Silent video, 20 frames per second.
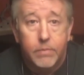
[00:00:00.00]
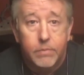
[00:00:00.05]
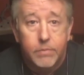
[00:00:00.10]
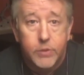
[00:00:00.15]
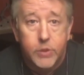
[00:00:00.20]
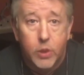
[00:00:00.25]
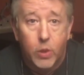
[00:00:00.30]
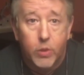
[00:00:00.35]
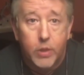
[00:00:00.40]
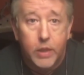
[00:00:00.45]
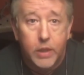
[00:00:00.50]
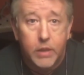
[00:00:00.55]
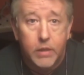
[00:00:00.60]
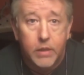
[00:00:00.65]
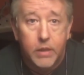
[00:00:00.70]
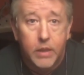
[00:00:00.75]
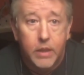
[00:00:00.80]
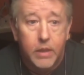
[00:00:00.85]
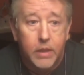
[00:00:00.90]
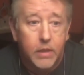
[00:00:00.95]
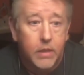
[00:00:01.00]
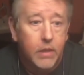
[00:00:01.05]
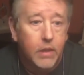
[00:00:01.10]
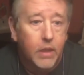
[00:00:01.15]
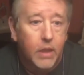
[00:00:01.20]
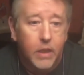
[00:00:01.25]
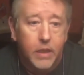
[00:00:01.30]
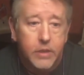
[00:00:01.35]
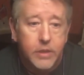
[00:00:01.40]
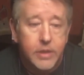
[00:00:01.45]
soak it in
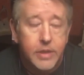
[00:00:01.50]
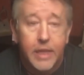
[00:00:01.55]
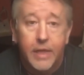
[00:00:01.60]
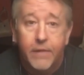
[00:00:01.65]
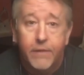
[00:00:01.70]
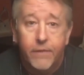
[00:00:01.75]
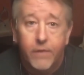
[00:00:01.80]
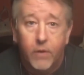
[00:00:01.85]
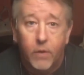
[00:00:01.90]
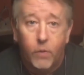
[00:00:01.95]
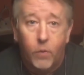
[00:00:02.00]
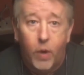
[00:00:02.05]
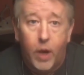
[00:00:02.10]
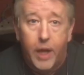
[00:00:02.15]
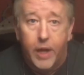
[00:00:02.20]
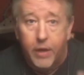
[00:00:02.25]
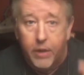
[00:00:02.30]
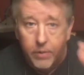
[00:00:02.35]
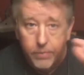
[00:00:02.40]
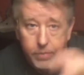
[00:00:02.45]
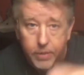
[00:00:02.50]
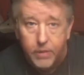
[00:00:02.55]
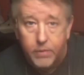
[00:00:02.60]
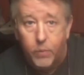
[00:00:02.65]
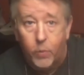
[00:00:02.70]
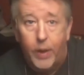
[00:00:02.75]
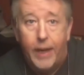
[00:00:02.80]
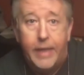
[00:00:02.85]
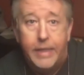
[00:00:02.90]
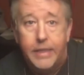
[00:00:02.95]
a sink full of water and put a
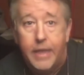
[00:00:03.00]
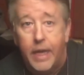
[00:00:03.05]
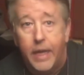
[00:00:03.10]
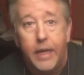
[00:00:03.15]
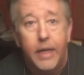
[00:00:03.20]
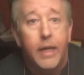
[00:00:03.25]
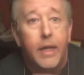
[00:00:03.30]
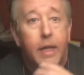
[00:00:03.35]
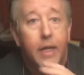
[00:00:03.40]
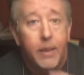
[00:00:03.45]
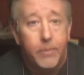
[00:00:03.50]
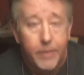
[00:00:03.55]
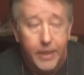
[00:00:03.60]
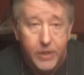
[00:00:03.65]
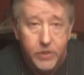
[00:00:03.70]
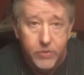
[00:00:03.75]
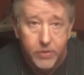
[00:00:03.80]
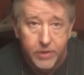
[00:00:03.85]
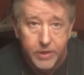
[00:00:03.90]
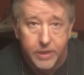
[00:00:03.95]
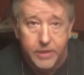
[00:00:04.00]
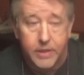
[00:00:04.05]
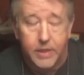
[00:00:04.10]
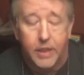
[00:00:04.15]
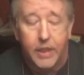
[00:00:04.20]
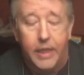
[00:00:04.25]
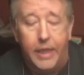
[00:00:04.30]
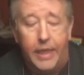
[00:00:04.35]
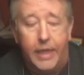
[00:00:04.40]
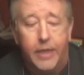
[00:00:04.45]
weight on it. Make sure it
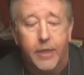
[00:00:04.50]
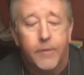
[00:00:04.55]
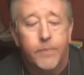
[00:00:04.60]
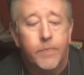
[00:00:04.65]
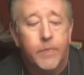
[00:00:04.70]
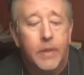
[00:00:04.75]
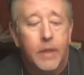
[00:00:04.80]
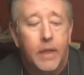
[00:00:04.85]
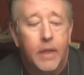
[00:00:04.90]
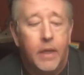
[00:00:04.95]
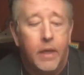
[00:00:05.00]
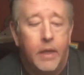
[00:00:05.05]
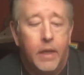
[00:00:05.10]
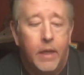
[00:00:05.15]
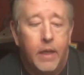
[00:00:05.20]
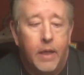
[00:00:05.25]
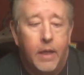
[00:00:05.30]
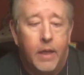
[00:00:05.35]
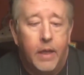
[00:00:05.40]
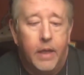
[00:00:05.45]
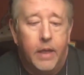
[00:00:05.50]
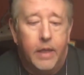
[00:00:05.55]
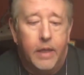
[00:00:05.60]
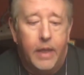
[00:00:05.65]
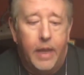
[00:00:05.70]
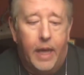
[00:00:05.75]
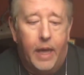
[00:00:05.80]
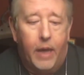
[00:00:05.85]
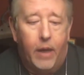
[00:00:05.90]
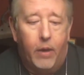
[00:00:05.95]
doesn't leak.
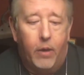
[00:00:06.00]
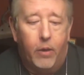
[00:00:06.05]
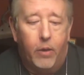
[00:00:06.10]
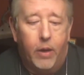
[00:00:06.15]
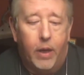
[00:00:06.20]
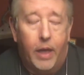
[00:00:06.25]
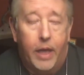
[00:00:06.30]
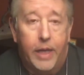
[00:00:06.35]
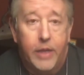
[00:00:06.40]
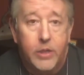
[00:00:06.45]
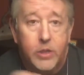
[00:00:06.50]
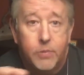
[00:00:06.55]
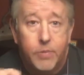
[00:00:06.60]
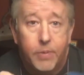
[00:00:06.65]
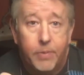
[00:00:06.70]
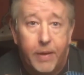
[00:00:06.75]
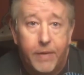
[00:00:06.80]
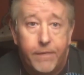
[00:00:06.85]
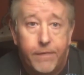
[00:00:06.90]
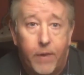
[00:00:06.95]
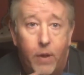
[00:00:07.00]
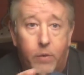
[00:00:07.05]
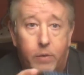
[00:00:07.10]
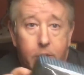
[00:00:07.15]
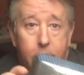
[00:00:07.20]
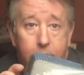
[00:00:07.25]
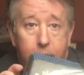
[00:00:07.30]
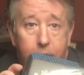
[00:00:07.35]
Now, I used to put my phone in